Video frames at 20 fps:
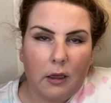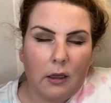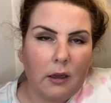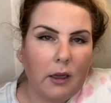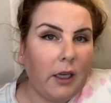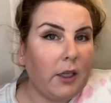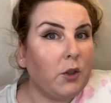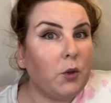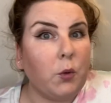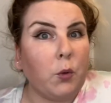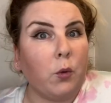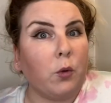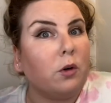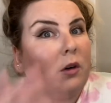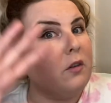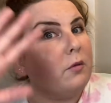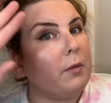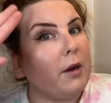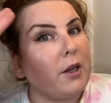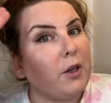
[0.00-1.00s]
like tour
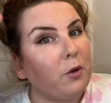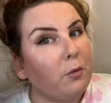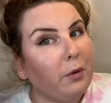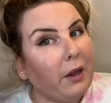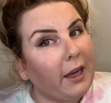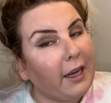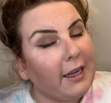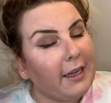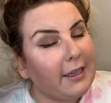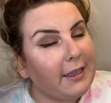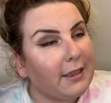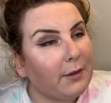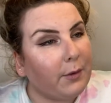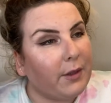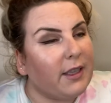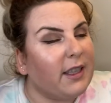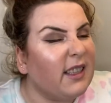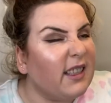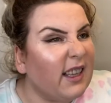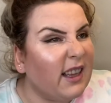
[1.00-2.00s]
of my new place
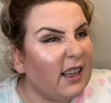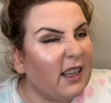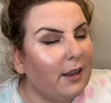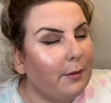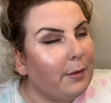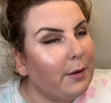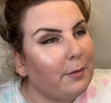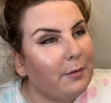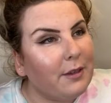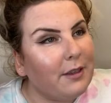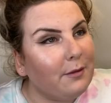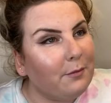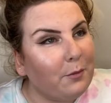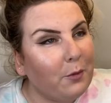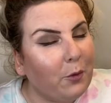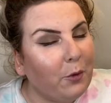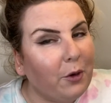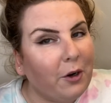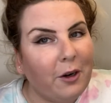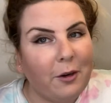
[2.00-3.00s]
once it's a little bit
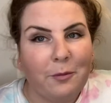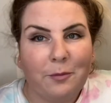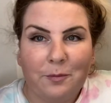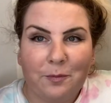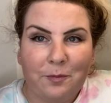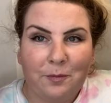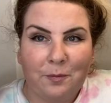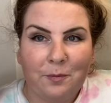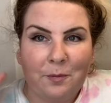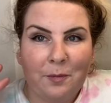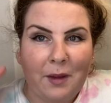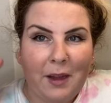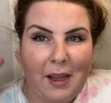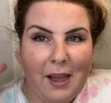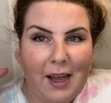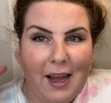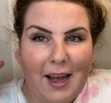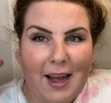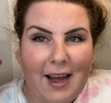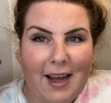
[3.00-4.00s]
more
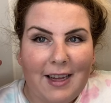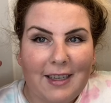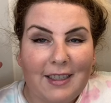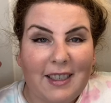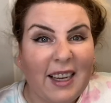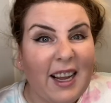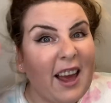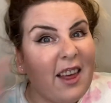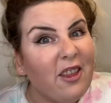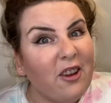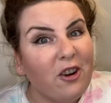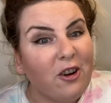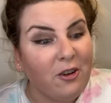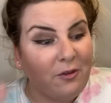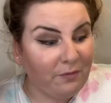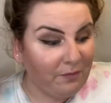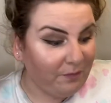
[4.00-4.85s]
together,